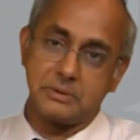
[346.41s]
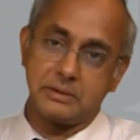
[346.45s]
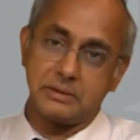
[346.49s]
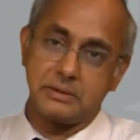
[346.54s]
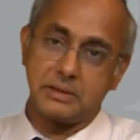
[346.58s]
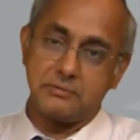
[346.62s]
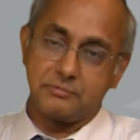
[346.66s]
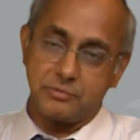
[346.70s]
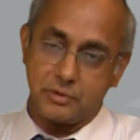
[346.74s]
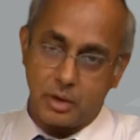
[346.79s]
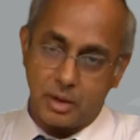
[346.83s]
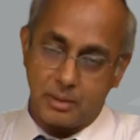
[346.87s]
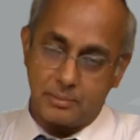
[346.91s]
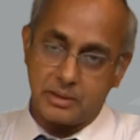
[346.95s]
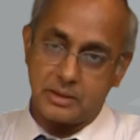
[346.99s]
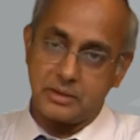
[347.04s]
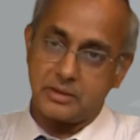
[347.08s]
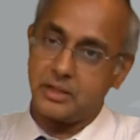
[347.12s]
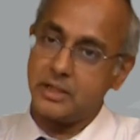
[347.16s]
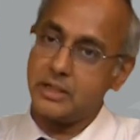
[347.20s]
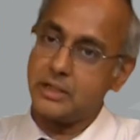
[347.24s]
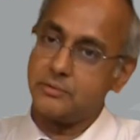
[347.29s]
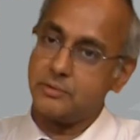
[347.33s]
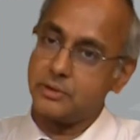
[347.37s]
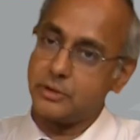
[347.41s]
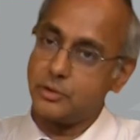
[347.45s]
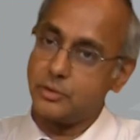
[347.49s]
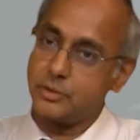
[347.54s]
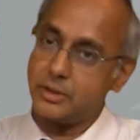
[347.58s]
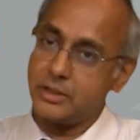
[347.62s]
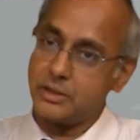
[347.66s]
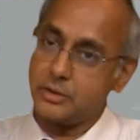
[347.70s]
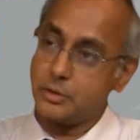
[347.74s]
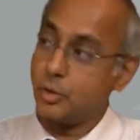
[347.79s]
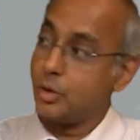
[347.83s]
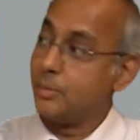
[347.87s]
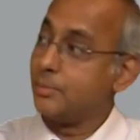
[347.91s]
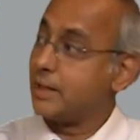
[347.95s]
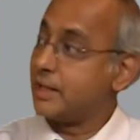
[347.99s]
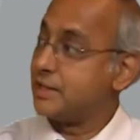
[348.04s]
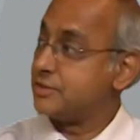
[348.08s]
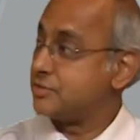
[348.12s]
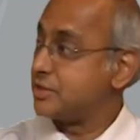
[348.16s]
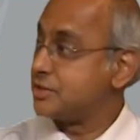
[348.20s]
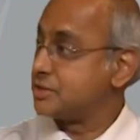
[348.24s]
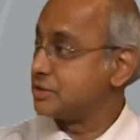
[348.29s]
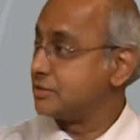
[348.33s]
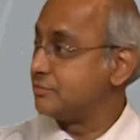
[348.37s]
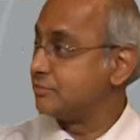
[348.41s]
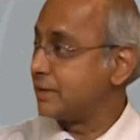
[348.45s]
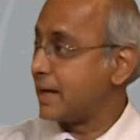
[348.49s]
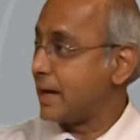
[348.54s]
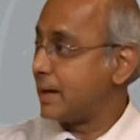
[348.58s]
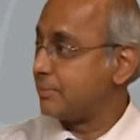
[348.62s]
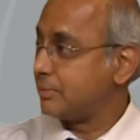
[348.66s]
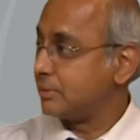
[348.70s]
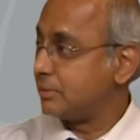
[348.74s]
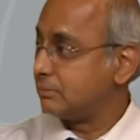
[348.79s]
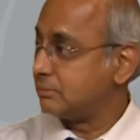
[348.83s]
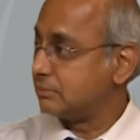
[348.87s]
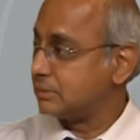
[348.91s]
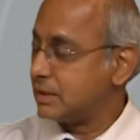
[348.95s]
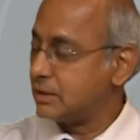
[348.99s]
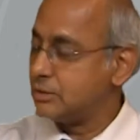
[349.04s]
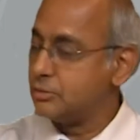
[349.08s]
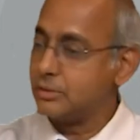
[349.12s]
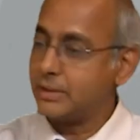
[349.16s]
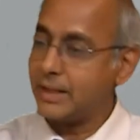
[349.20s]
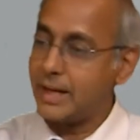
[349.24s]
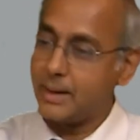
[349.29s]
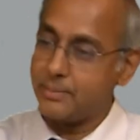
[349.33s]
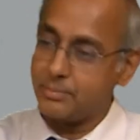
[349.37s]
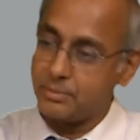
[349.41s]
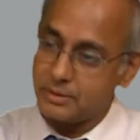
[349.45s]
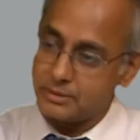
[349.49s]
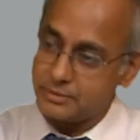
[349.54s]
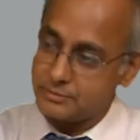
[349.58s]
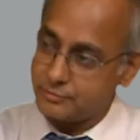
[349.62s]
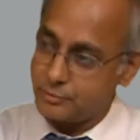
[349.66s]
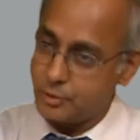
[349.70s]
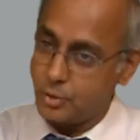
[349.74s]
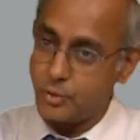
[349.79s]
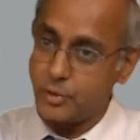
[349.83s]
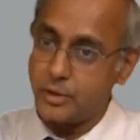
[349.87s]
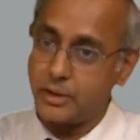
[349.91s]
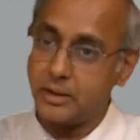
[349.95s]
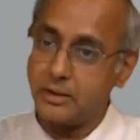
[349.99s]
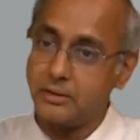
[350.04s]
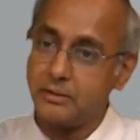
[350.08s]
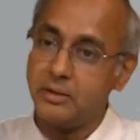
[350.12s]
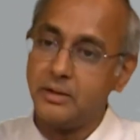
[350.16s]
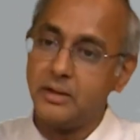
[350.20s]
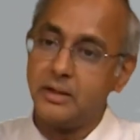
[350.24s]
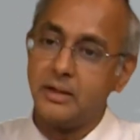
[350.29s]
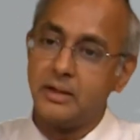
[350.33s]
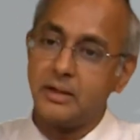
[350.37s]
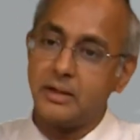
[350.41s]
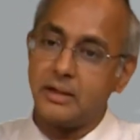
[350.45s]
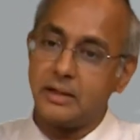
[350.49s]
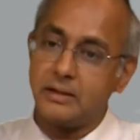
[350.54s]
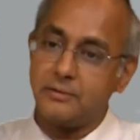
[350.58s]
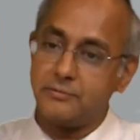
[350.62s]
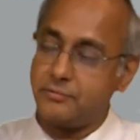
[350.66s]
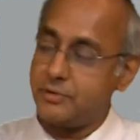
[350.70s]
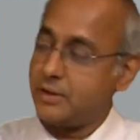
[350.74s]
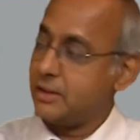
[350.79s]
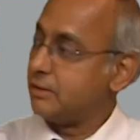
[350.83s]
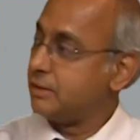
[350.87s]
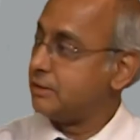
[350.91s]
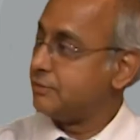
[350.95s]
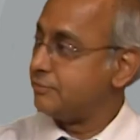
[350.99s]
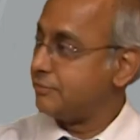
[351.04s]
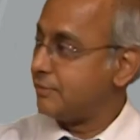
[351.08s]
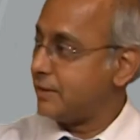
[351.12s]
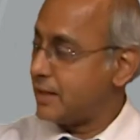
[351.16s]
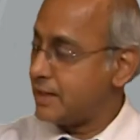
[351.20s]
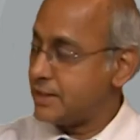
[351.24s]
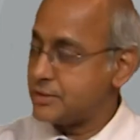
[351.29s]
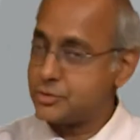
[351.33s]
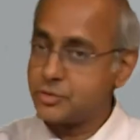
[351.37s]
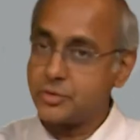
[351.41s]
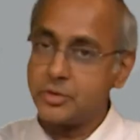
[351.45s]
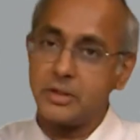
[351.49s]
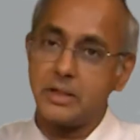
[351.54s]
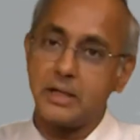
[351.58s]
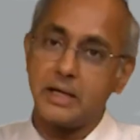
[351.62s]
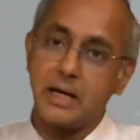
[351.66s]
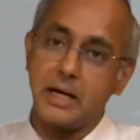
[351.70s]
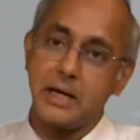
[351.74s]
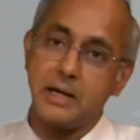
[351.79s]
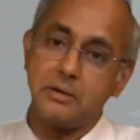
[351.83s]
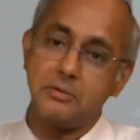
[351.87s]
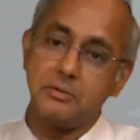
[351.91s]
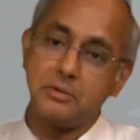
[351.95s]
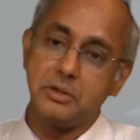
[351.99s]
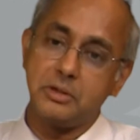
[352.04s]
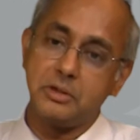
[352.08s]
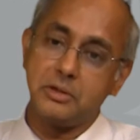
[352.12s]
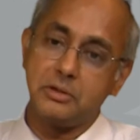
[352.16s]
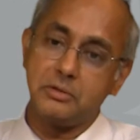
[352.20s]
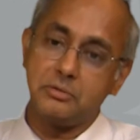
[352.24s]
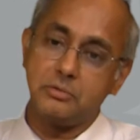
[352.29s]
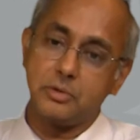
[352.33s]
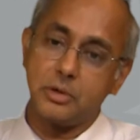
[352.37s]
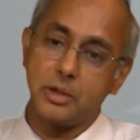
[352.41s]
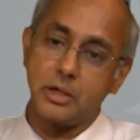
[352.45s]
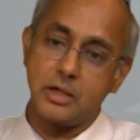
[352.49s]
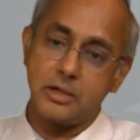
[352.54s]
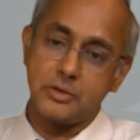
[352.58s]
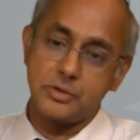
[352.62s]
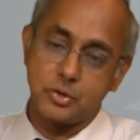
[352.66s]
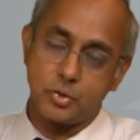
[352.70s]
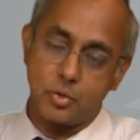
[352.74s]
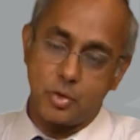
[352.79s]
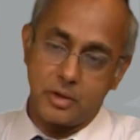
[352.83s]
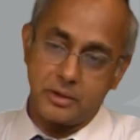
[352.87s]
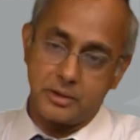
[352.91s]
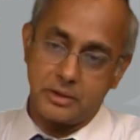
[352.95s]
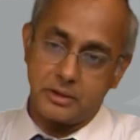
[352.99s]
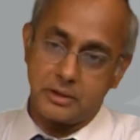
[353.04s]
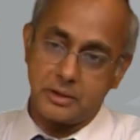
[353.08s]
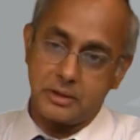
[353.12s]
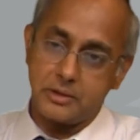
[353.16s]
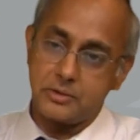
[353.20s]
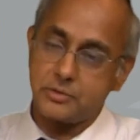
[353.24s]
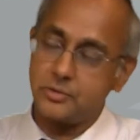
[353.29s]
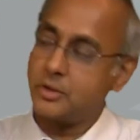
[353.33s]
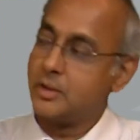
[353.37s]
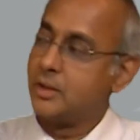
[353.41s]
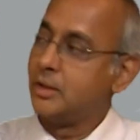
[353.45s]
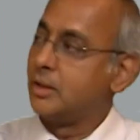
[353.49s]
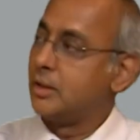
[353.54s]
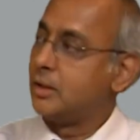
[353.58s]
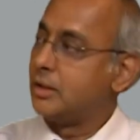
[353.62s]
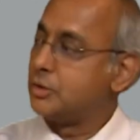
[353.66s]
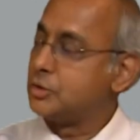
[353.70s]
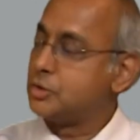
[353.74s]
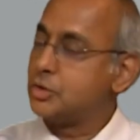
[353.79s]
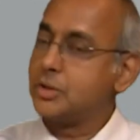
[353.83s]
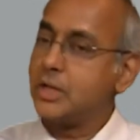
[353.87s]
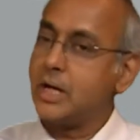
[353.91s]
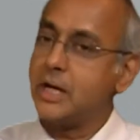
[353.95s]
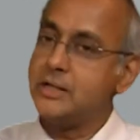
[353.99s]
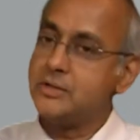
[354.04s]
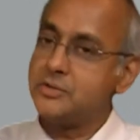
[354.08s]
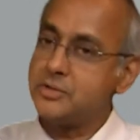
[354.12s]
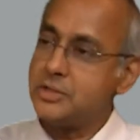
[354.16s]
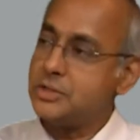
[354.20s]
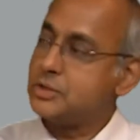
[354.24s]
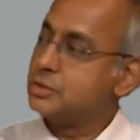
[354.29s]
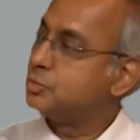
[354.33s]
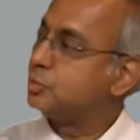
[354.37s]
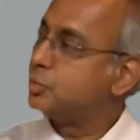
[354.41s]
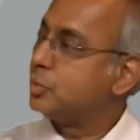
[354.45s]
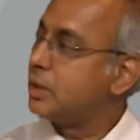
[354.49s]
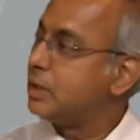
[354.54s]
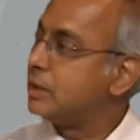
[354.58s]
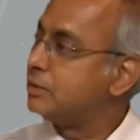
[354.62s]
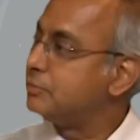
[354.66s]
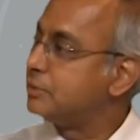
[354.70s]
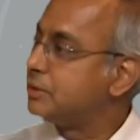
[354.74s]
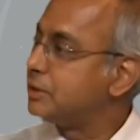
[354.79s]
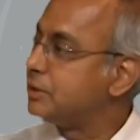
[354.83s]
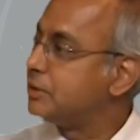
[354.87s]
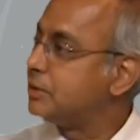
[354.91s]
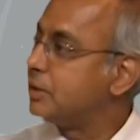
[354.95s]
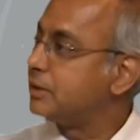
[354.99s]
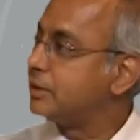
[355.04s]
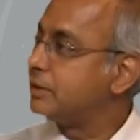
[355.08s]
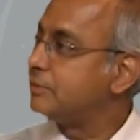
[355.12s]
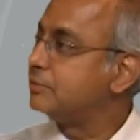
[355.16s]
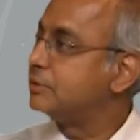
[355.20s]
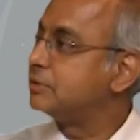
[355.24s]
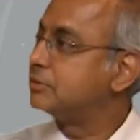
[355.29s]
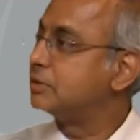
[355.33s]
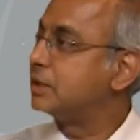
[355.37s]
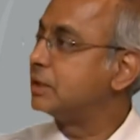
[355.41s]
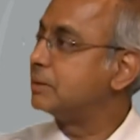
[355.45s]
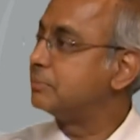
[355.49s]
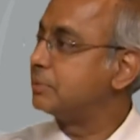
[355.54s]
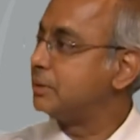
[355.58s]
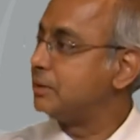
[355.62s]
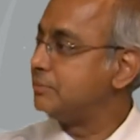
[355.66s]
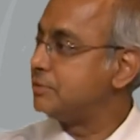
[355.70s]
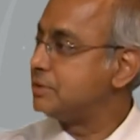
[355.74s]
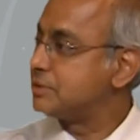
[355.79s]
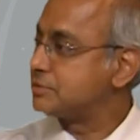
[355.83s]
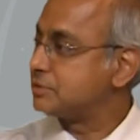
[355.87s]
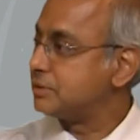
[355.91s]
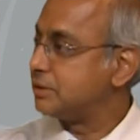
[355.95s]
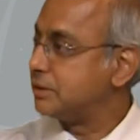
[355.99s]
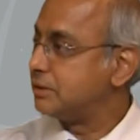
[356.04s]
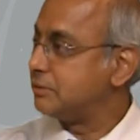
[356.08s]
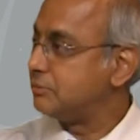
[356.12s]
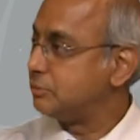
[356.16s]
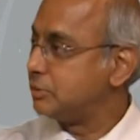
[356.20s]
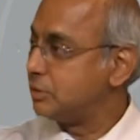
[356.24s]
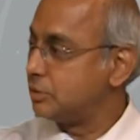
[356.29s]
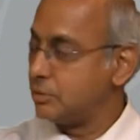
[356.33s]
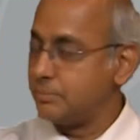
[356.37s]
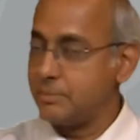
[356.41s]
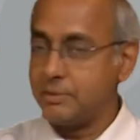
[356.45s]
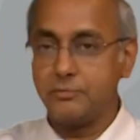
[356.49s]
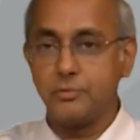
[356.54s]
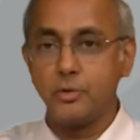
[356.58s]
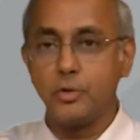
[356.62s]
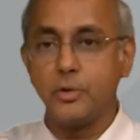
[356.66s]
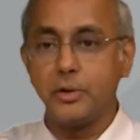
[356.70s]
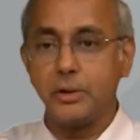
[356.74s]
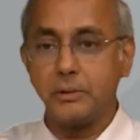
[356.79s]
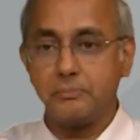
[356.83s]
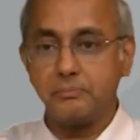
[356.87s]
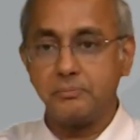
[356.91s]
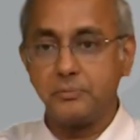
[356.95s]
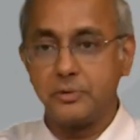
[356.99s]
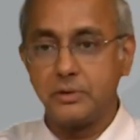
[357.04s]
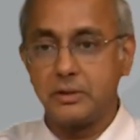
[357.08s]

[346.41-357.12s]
The phenomenon here, we are looking at globalization of capital, how capital is flowing uh, fairly fast and in, in large quantities to countries where we did not even think previously they will be flowing.